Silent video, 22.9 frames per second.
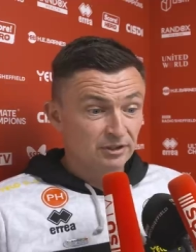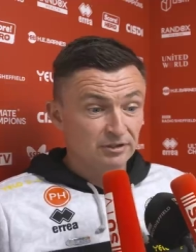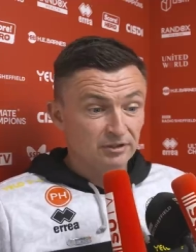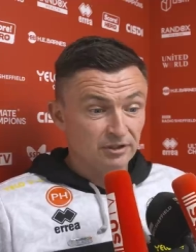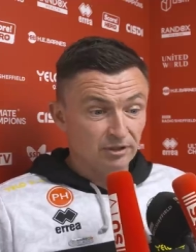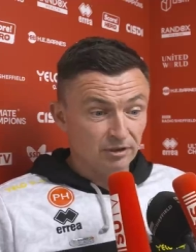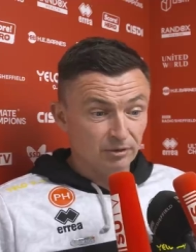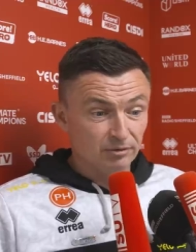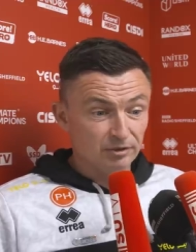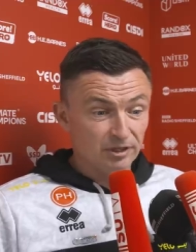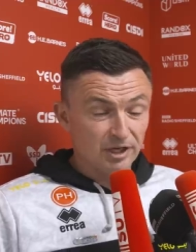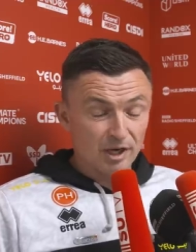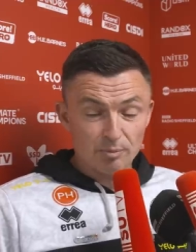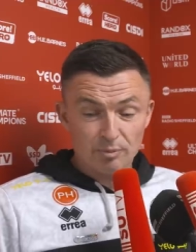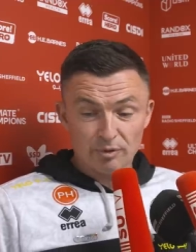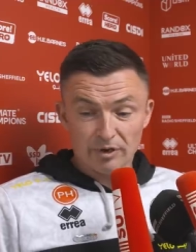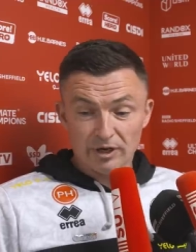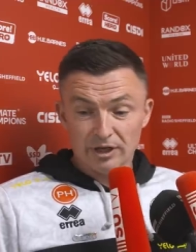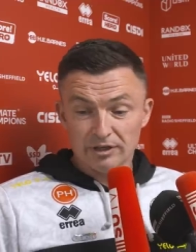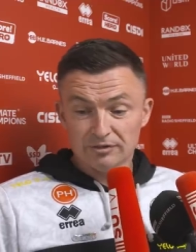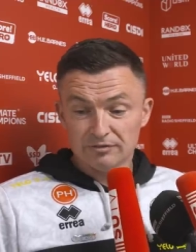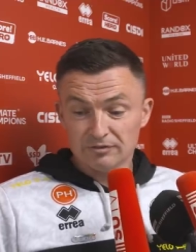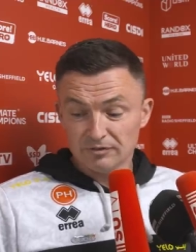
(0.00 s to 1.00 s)
you know, you get
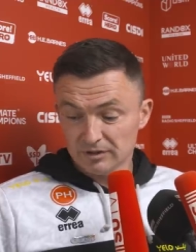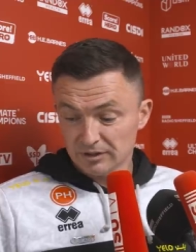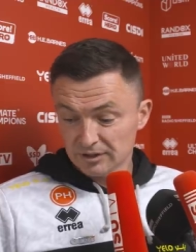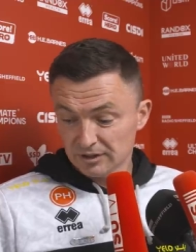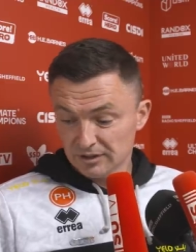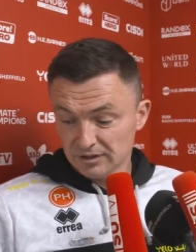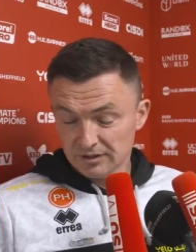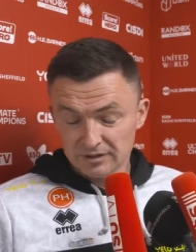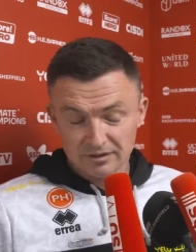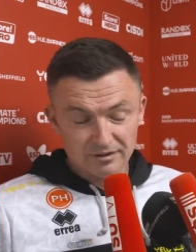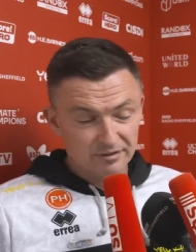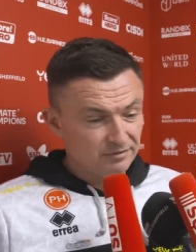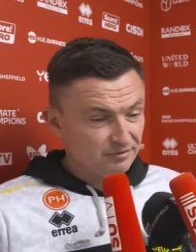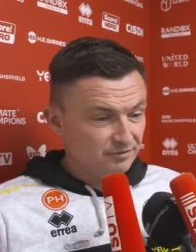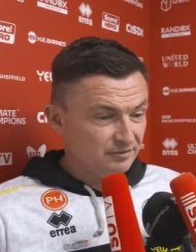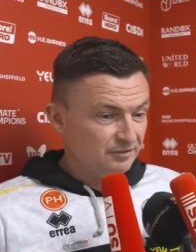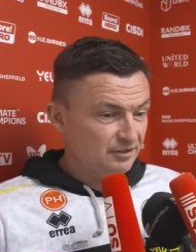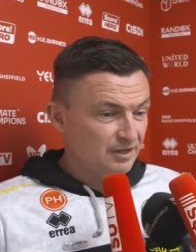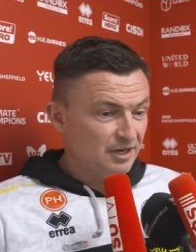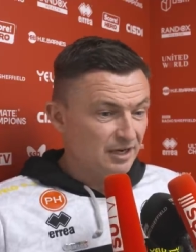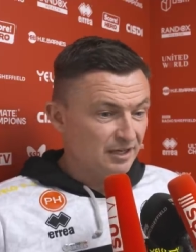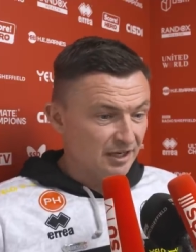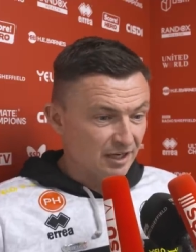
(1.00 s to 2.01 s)
praise for,
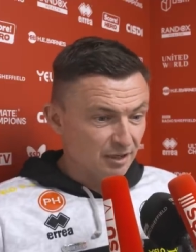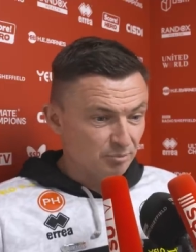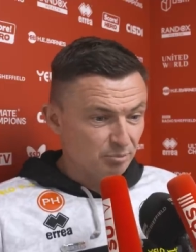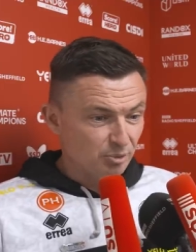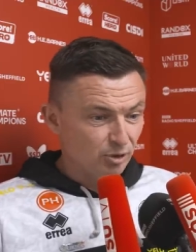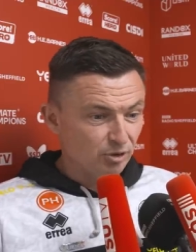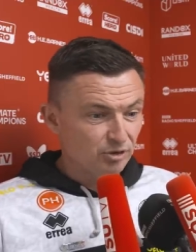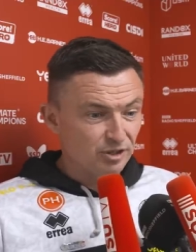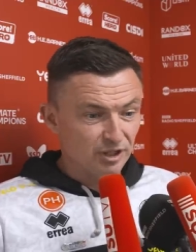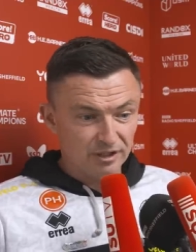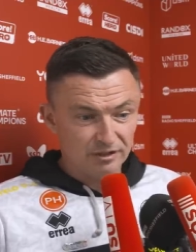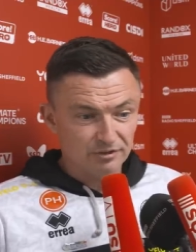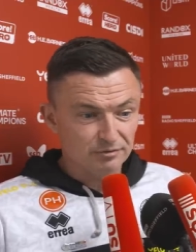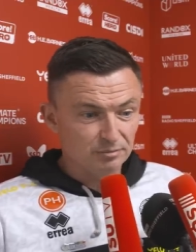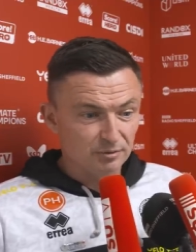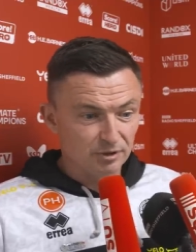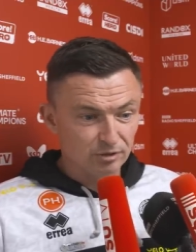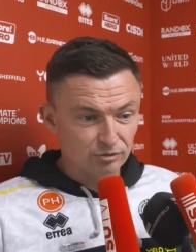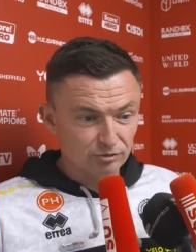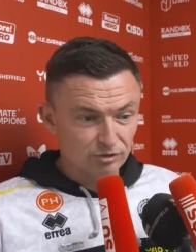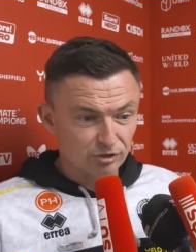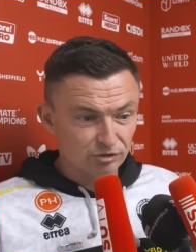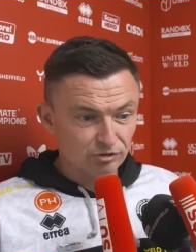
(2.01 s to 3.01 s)
I get a booking, it's
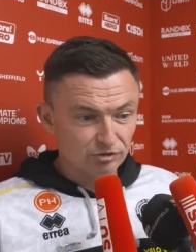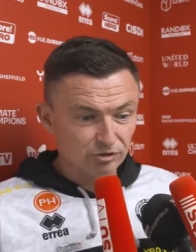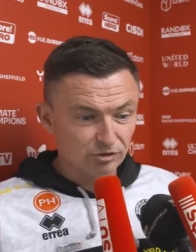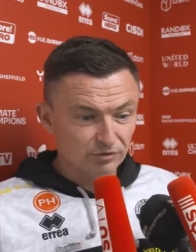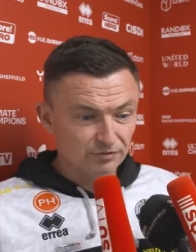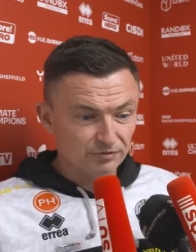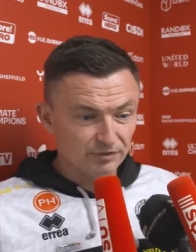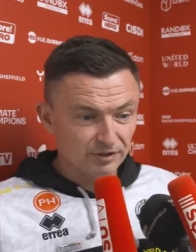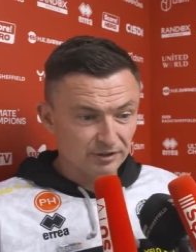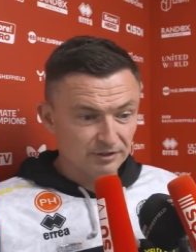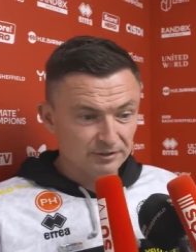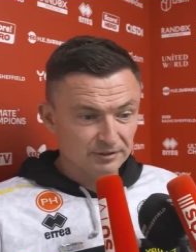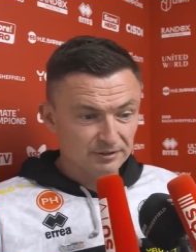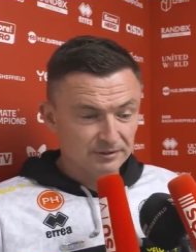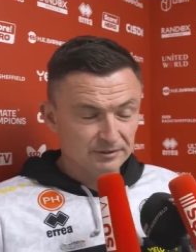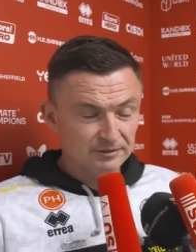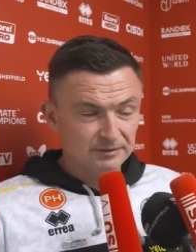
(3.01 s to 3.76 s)
me who's going to suffer.